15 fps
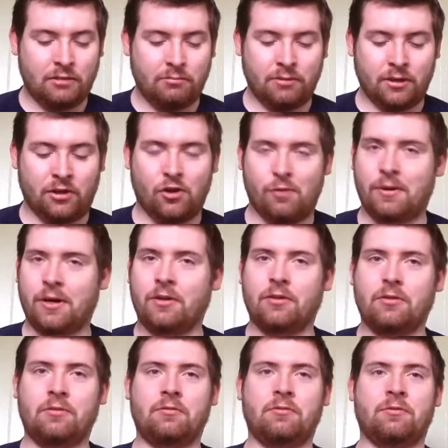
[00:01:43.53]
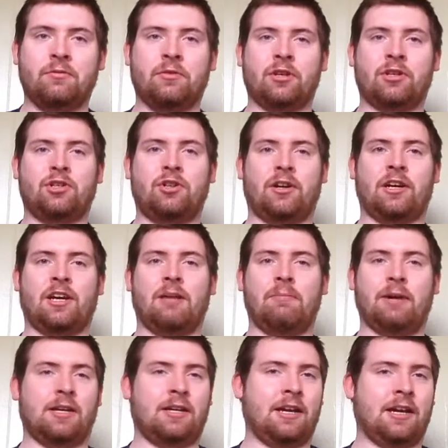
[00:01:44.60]
But Goldberg looked strong again
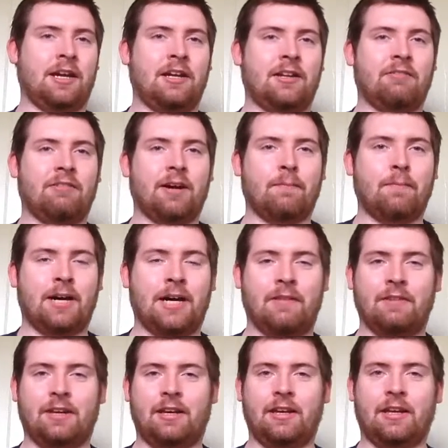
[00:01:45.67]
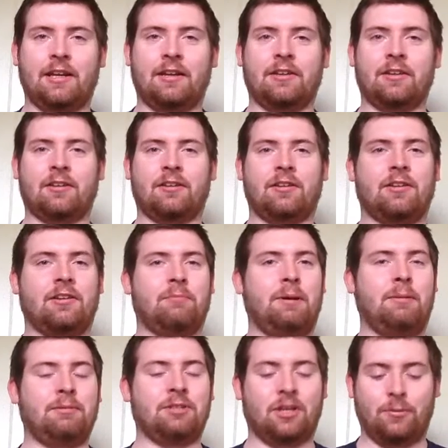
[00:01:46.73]
by kicking out the Rock bottom. They kicked out the, the
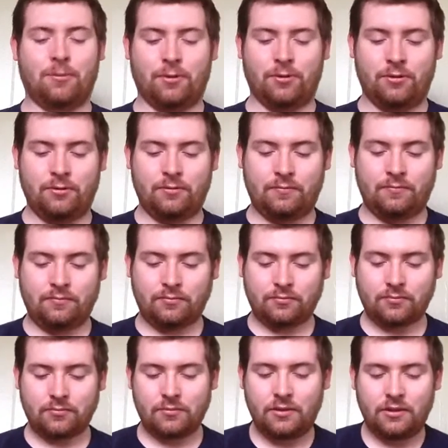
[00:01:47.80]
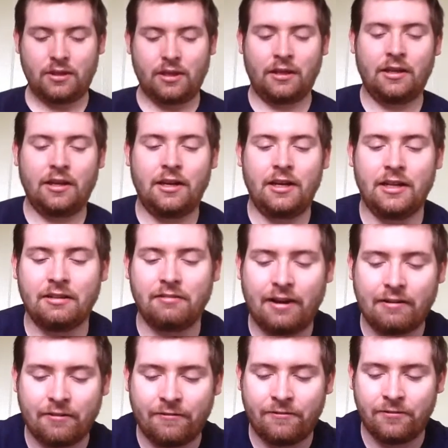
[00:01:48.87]
people's elbow. And they hit the
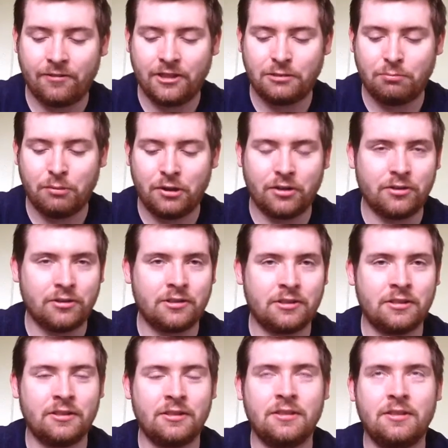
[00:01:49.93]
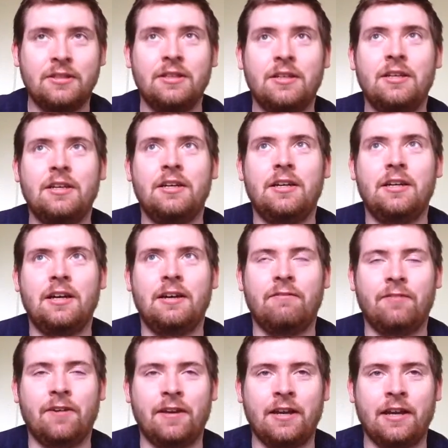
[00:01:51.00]
Rock with three spears, and
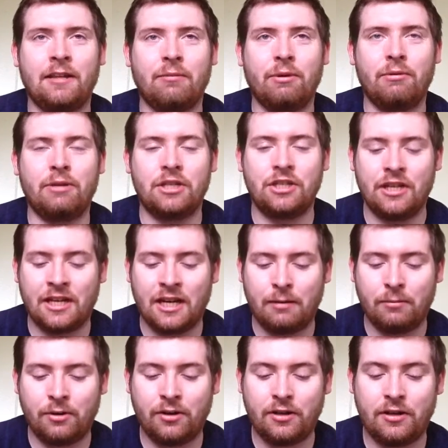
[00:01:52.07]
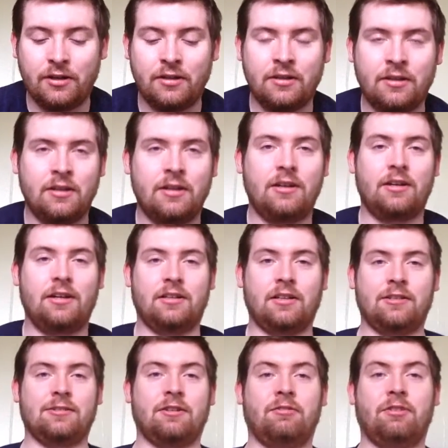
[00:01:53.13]
finally got the win with the jackhammer. I thought
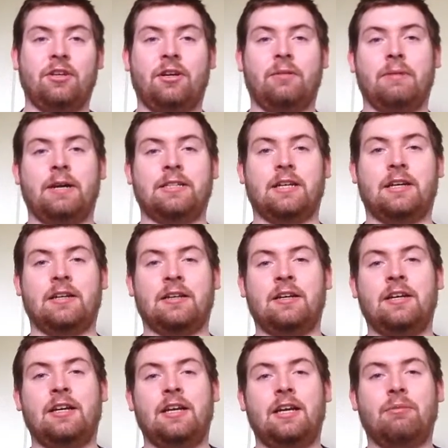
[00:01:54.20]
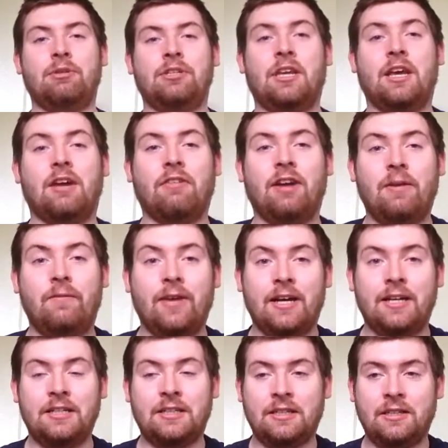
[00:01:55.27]
it was a really good match. It wasn't a great
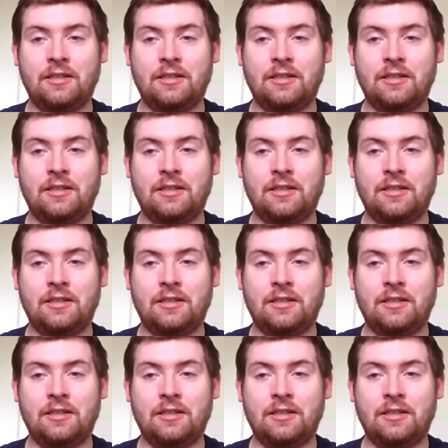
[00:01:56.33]
match